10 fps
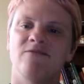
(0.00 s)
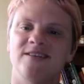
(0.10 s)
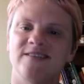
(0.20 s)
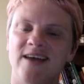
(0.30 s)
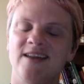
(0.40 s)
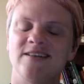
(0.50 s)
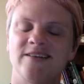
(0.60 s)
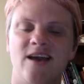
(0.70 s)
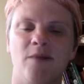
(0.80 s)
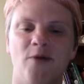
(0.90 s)
decided to
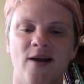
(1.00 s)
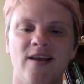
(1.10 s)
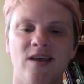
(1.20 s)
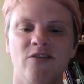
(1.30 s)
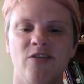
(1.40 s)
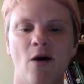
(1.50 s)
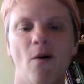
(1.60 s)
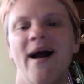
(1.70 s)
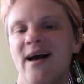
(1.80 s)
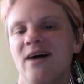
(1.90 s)
take a break, even though
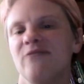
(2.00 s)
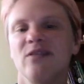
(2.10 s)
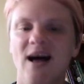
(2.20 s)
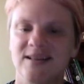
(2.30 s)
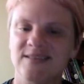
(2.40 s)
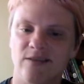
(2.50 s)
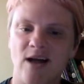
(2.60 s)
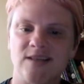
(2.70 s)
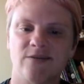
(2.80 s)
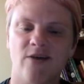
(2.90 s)
I have lots and
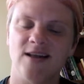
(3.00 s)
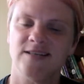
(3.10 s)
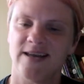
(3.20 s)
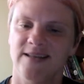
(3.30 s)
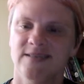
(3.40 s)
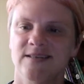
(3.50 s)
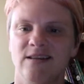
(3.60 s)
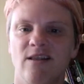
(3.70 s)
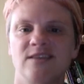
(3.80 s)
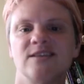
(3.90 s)
lots of contents
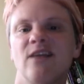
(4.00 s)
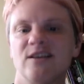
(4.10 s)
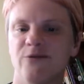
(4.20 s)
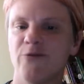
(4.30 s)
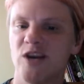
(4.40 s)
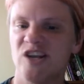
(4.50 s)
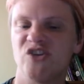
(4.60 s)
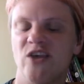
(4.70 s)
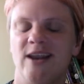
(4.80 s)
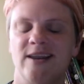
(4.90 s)
and lots of footage
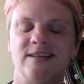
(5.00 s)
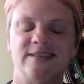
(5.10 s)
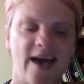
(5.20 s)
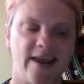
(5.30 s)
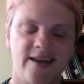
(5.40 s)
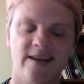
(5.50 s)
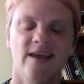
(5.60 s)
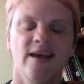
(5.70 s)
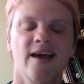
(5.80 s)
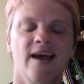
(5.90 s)
that I need to edit,
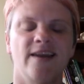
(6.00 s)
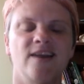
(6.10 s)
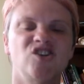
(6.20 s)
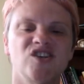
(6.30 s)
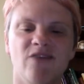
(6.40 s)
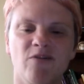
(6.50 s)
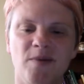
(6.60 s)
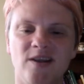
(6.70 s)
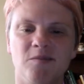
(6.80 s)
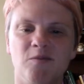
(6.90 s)
and I just haven't
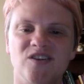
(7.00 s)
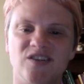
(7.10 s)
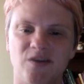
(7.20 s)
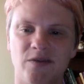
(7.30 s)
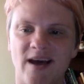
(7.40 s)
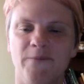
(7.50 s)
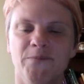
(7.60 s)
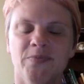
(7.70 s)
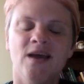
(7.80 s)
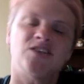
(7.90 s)
been in the mood to do that.
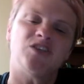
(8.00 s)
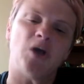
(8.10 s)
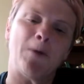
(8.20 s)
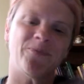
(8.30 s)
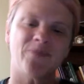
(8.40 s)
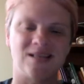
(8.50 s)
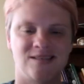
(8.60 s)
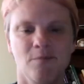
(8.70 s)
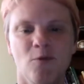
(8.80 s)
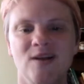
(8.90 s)
So at
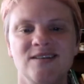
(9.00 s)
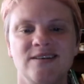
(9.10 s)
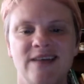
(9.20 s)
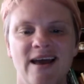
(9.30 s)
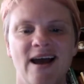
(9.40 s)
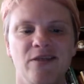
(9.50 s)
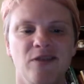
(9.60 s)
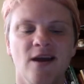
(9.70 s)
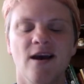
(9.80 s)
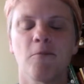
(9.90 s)
some point today, I
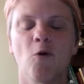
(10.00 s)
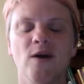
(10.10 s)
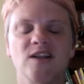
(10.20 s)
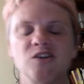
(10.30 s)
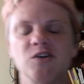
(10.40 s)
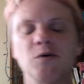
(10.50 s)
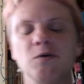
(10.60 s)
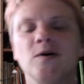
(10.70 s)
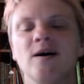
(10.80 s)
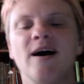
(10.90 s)
think I'm going
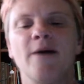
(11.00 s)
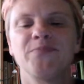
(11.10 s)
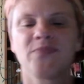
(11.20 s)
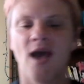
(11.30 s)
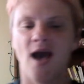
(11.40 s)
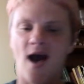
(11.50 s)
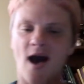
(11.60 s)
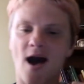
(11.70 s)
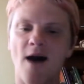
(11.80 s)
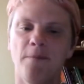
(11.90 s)

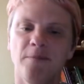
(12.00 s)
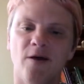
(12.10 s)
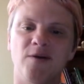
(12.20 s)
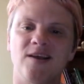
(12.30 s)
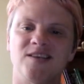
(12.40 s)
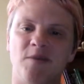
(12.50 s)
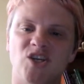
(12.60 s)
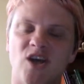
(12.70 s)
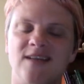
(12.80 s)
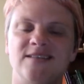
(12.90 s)
to upload as much
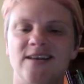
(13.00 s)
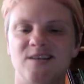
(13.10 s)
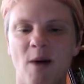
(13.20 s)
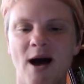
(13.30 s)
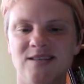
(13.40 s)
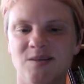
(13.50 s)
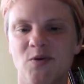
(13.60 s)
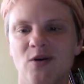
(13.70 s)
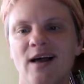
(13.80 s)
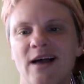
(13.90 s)
content as
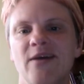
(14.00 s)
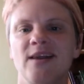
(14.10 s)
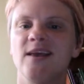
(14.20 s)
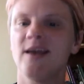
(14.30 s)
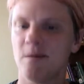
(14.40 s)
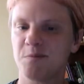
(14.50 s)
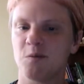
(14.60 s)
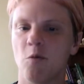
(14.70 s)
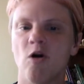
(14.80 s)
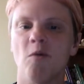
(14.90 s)
possible and then get up
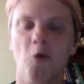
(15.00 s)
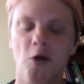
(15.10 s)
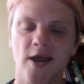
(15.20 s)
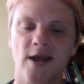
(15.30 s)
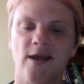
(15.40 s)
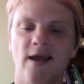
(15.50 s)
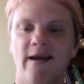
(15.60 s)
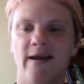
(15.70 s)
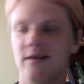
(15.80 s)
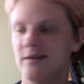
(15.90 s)
tomorrow morning
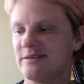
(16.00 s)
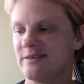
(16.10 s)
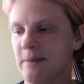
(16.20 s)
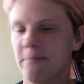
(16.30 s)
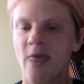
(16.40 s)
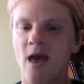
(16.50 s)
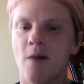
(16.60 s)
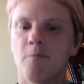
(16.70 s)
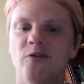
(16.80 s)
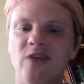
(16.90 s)
and
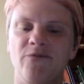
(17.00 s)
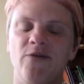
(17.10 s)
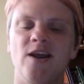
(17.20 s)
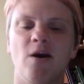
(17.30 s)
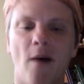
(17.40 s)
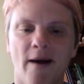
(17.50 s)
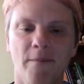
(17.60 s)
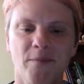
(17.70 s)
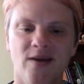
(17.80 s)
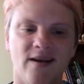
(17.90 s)
put that video up.